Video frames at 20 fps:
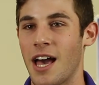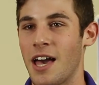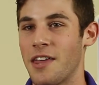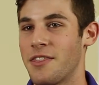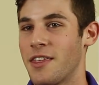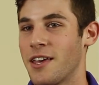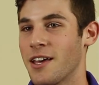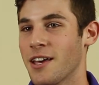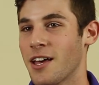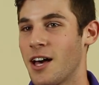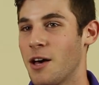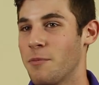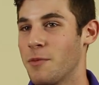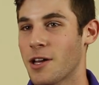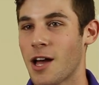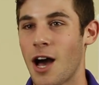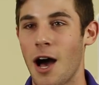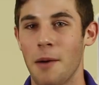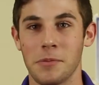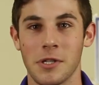I think I'm a
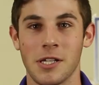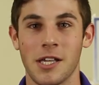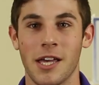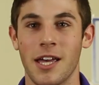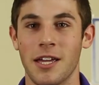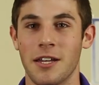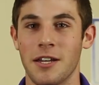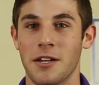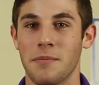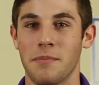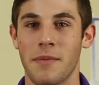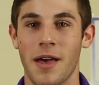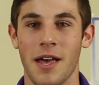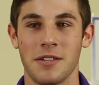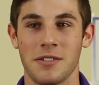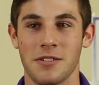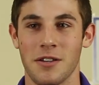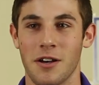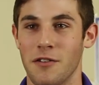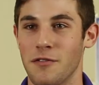complicated
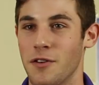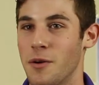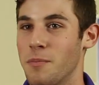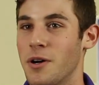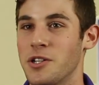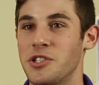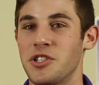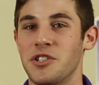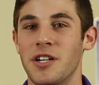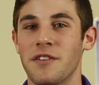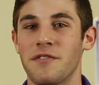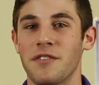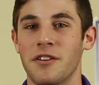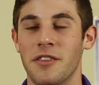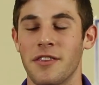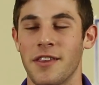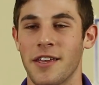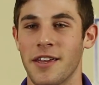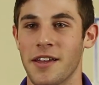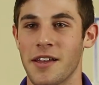mess of a bunch of
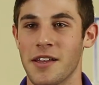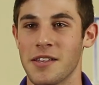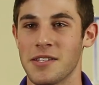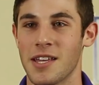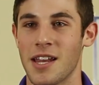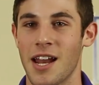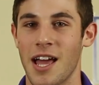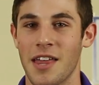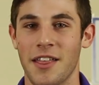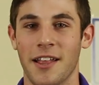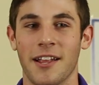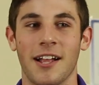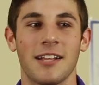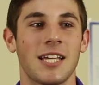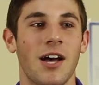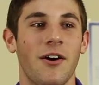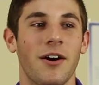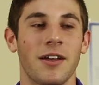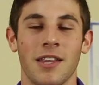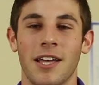different things, and I think
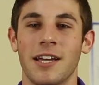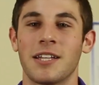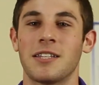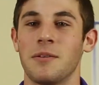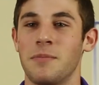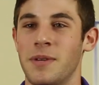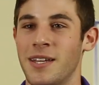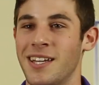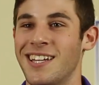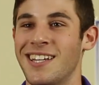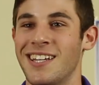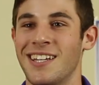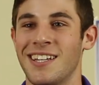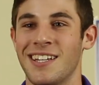that's how I'd like to be.